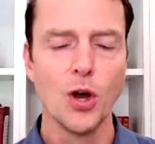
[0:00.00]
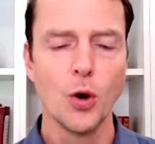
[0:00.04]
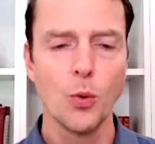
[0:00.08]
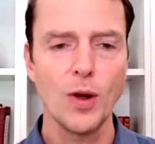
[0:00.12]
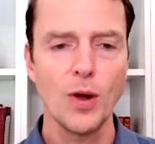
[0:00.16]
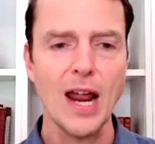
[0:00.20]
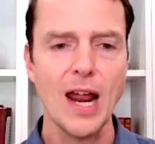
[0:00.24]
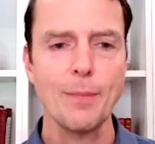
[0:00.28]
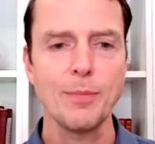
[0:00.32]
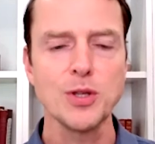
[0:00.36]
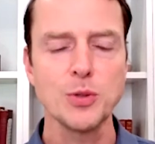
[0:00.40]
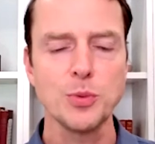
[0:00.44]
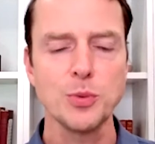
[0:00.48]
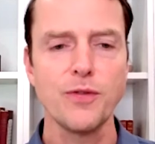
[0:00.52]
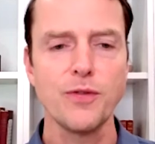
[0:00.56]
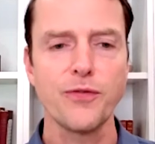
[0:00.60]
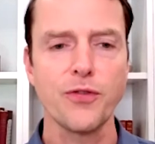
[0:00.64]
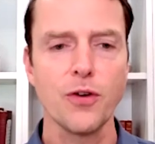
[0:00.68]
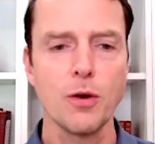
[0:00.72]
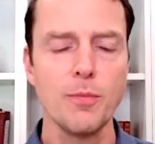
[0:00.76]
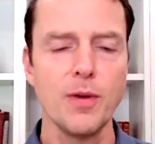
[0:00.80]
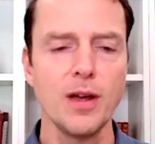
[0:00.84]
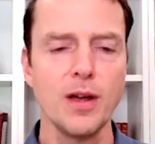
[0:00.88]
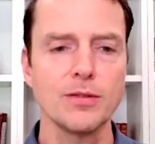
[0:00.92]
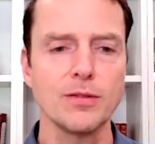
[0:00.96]
What happens when you
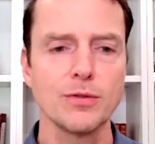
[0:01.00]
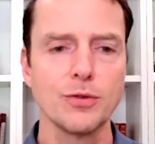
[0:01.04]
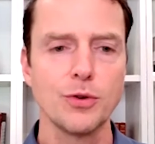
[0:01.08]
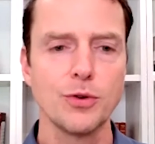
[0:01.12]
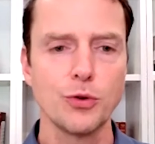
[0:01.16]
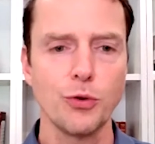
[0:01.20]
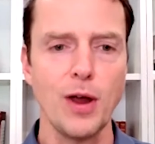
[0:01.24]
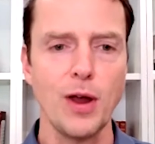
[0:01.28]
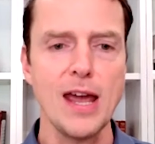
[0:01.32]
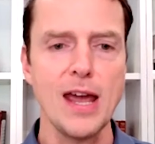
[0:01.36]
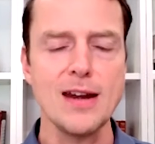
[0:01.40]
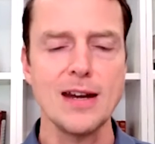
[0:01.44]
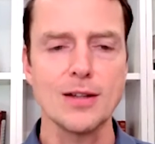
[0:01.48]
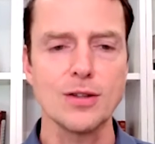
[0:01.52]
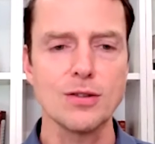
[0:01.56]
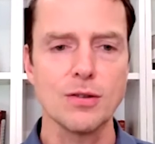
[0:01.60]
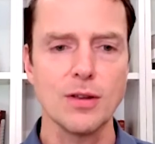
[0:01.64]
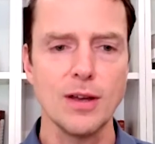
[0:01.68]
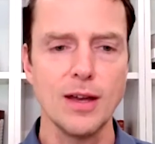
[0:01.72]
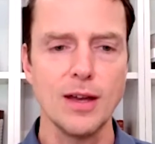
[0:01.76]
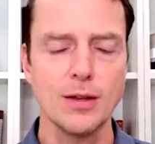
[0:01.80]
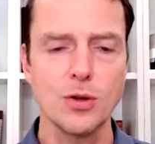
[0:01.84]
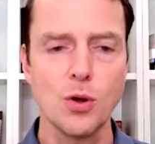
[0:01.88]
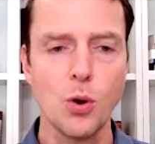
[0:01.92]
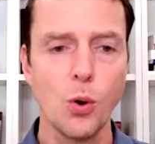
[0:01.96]
ferment grain
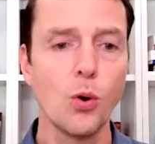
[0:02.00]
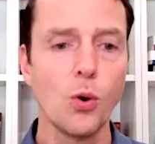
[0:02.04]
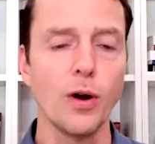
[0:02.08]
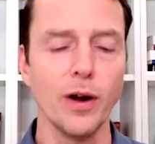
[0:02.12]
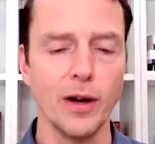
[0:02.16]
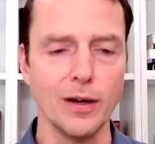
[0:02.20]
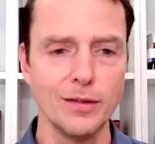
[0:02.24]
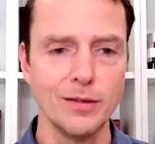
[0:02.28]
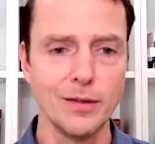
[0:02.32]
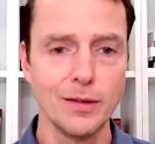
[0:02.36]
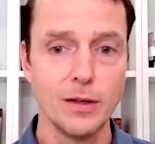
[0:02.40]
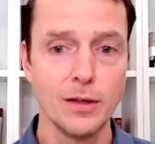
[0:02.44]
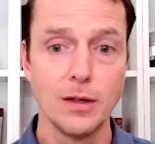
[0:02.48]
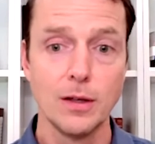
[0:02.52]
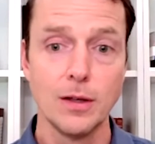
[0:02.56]
and, and corn?